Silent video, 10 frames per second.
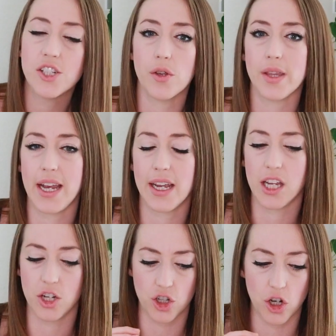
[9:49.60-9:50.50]
so that it
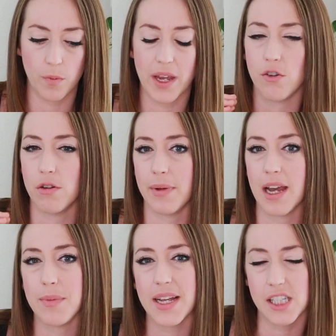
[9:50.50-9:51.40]
can show me and
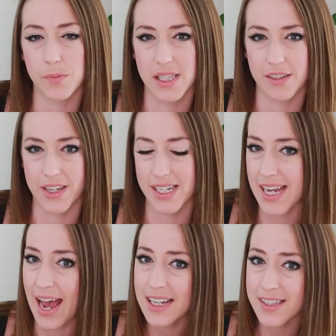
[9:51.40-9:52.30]
remind me of specific
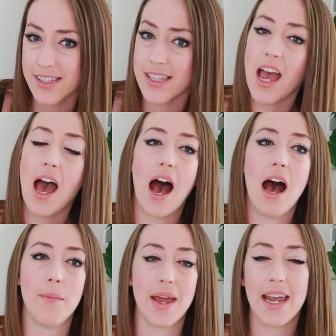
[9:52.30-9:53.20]
tasks.
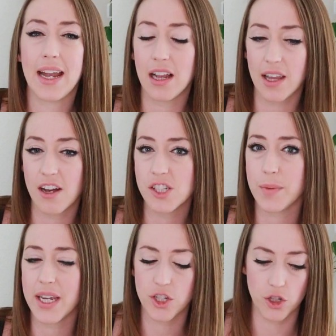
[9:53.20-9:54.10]
It allows me